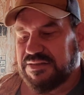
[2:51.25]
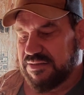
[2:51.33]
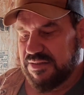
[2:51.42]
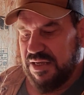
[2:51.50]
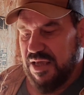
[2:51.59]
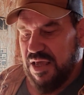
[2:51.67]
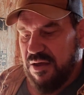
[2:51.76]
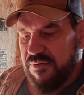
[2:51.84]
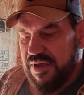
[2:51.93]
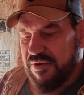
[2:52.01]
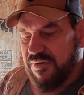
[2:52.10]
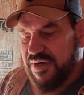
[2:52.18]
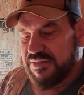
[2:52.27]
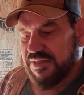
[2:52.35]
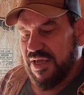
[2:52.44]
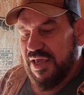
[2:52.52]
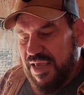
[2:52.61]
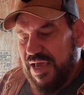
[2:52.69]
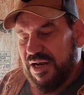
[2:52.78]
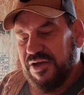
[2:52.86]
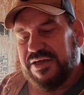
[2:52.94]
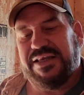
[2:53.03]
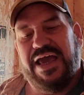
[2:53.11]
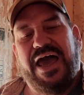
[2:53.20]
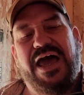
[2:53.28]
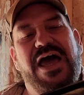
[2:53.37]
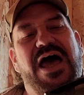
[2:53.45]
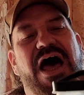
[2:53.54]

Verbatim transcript: And but anyways, yeah, look at that.